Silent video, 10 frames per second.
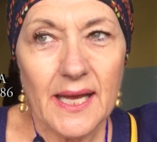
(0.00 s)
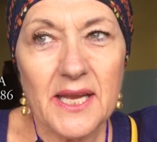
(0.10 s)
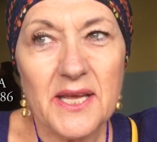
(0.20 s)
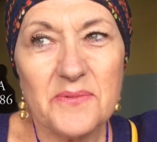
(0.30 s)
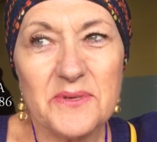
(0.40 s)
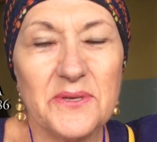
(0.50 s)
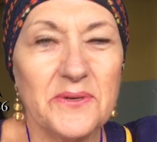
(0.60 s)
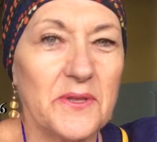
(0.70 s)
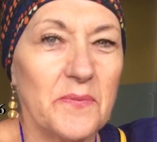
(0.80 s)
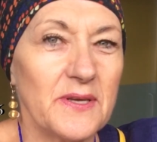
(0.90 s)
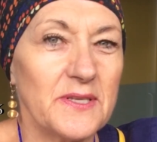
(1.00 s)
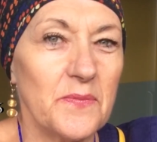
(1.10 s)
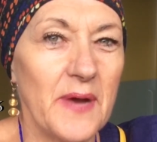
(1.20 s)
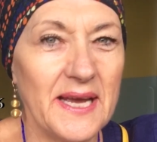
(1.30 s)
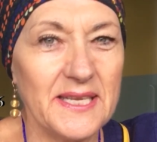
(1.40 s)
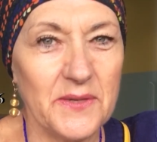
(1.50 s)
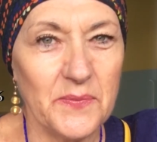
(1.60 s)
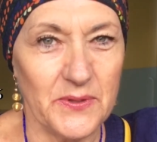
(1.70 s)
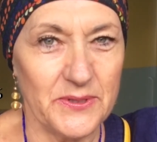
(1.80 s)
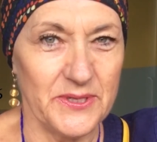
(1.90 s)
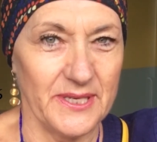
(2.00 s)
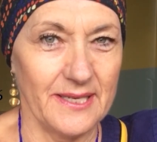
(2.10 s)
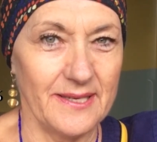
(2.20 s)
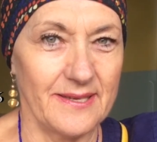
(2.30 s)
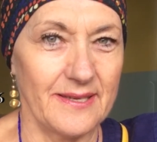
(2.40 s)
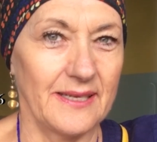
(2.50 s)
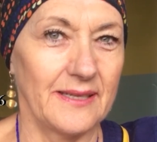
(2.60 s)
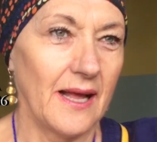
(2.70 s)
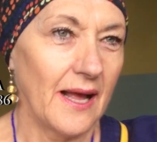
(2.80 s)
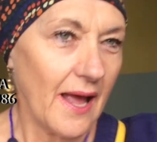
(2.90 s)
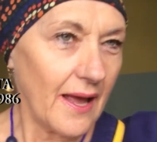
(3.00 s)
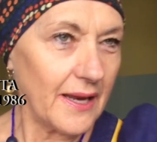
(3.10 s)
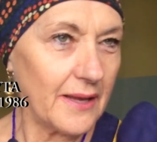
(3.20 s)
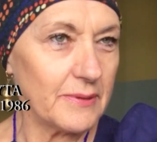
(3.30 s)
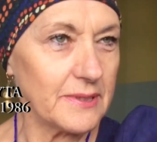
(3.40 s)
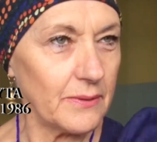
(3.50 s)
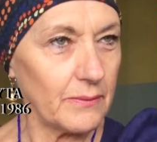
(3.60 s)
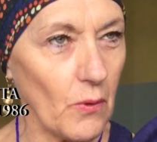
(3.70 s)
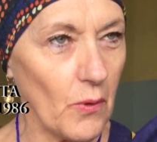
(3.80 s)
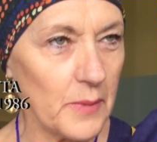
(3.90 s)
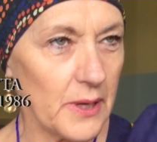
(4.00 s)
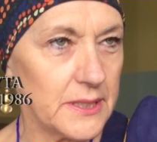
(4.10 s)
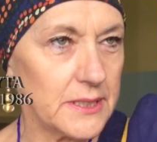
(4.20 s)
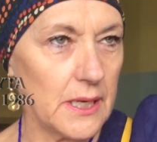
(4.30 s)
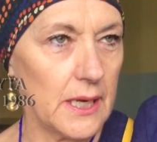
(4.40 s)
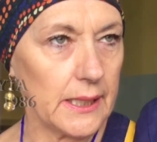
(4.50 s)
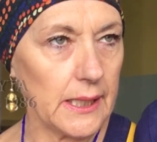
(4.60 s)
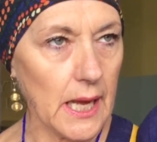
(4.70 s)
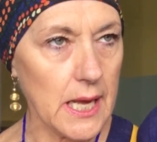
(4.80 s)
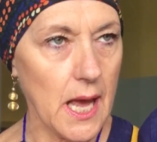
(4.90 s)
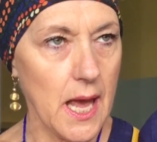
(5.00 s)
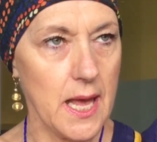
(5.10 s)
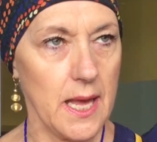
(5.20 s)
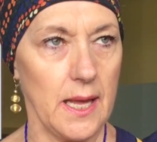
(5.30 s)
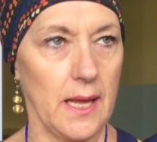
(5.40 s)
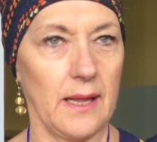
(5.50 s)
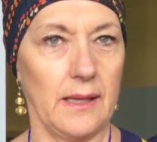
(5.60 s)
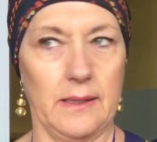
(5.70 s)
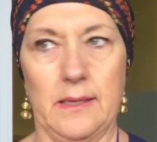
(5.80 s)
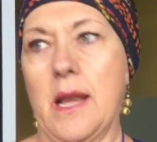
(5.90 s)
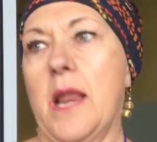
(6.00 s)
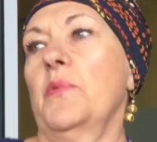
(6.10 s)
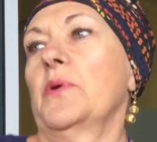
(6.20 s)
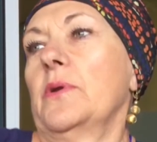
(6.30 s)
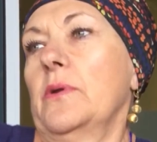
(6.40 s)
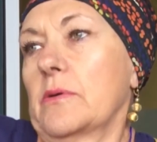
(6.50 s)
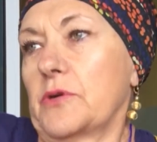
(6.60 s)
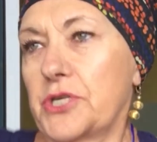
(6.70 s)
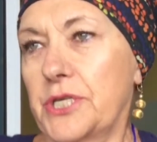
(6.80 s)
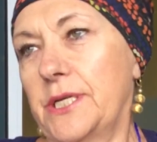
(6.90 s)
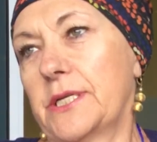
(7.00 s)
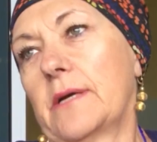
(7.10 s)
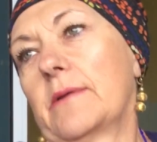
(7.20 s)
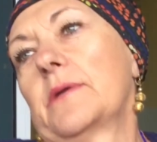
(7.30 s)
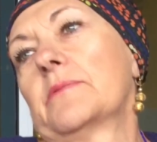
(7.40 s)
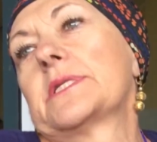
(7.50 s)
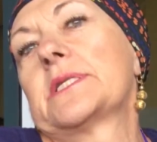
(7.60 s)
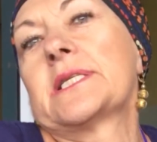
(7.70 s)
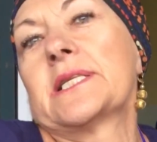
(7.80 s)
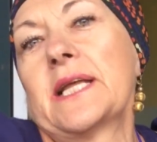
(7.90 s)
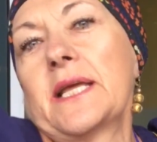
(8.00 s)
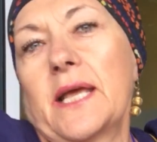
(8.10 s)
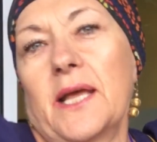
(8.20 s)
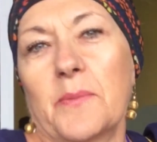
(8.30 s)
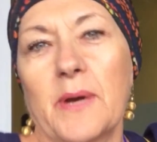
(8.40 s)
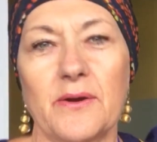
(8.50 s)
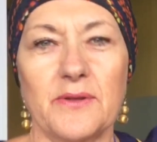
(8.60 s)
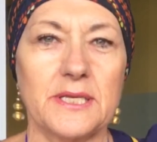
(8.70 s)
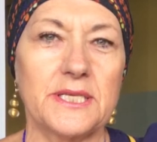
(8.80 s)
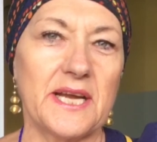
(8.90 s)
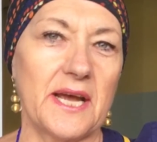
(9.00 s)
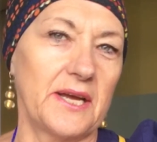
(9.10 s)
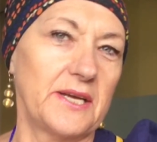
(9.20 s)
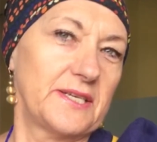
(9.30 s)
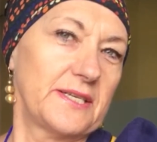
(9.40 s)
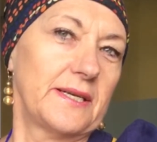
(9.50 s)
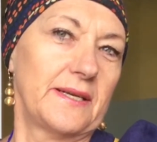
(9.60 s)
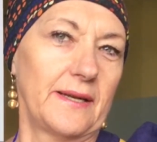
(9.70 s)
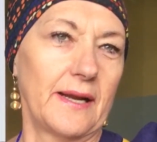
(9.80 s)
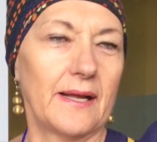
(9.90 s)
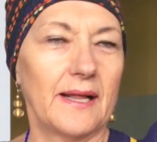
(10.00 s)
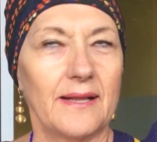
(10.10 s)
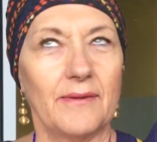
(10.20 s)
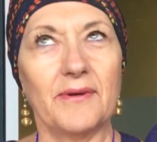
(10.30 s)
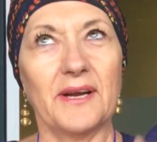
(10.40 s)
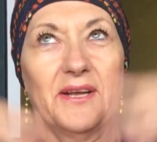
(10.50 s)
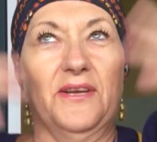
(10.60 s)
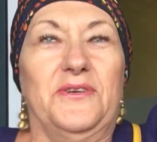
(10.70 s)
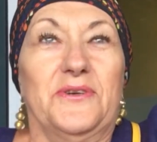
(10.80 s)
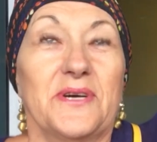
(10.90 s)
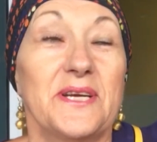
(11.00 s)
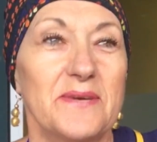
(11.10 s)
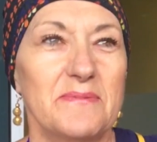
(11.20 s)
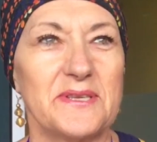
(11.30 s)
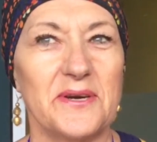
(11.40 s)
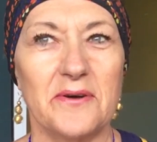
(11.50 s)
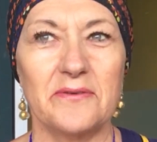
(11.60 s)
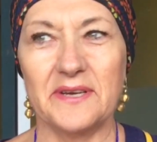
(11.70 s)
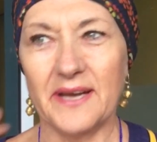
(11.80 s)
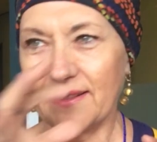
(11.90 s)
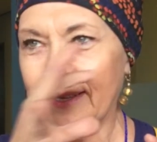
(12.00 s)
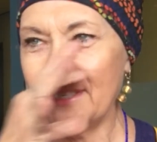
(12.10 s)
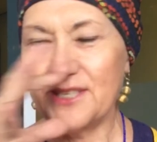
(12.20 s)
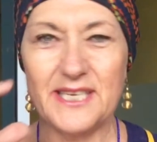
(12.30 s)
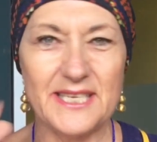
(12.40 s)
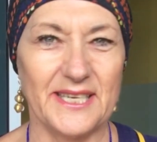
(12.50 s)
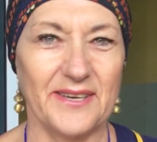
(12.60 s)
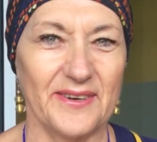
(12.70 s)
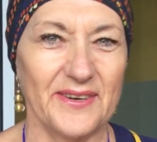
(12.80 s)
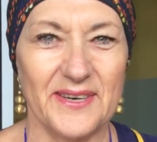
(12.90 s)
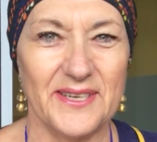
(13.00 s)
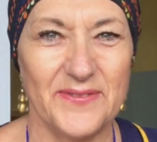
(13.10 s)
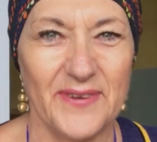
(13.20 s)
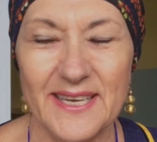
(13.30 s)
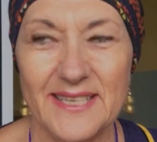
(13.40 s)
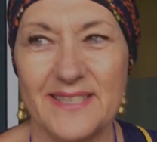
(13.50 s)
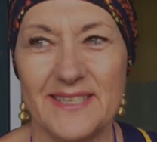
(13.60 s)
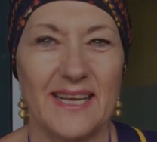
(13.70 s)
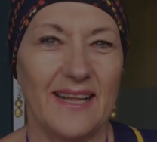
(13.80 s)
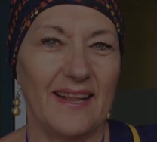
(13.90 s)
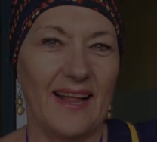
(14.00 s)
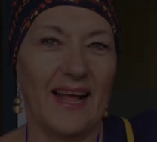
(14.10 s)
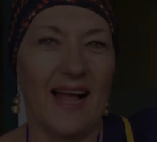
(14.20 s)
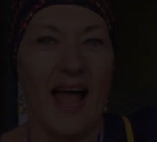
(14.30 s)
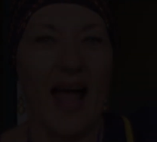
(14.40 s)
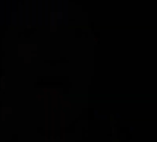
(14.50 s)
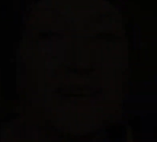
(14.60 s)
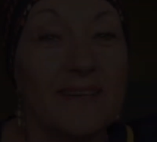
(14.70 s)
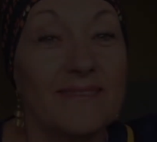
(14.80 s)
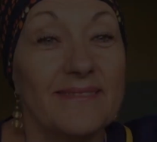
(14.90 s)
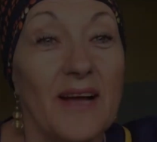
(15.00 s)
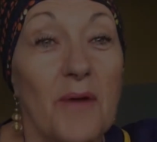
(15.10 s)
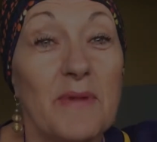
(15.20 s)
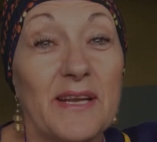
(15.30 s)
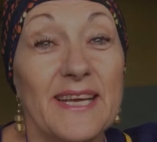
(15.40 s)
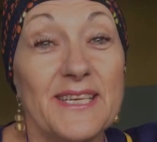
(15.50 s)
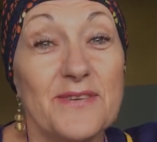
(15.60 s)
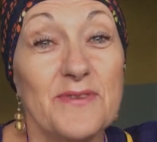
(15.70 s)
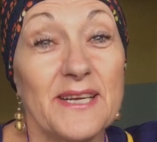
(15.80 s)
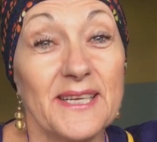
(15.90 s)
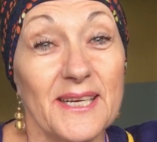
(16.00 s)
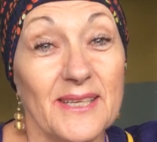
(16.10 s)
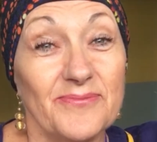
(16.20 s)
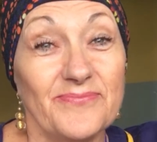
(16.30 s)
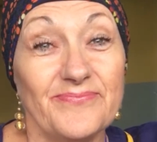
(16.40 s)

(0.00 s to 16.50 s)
and he was doing the most amazing postures, and he was almost like a leopard or a cheetah, and he was slinking about on the stage and really enjoying himself, and he had this cheesy grin on his face. And then I met Kitty Finger,